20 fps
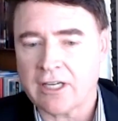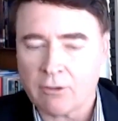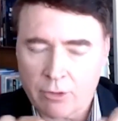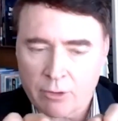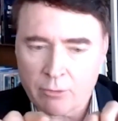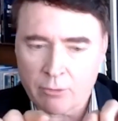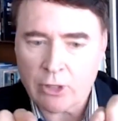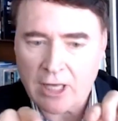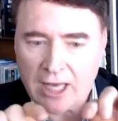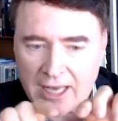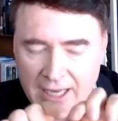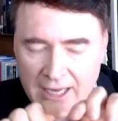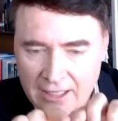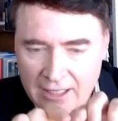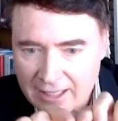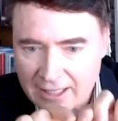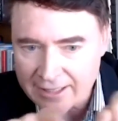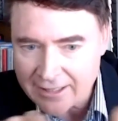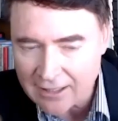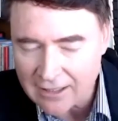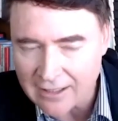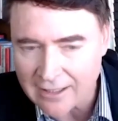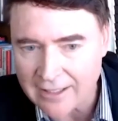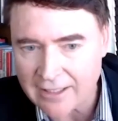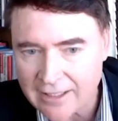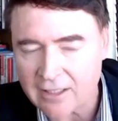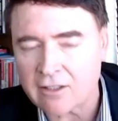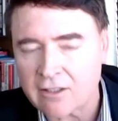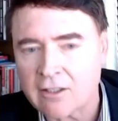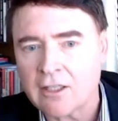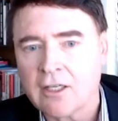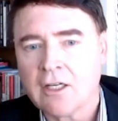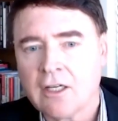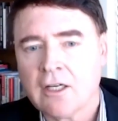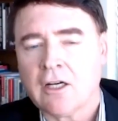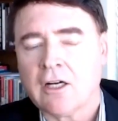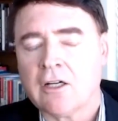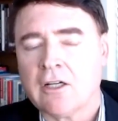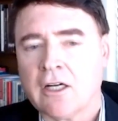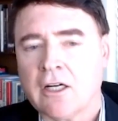We add an AI layer
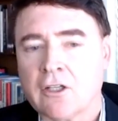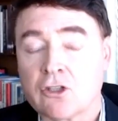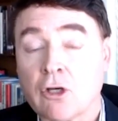on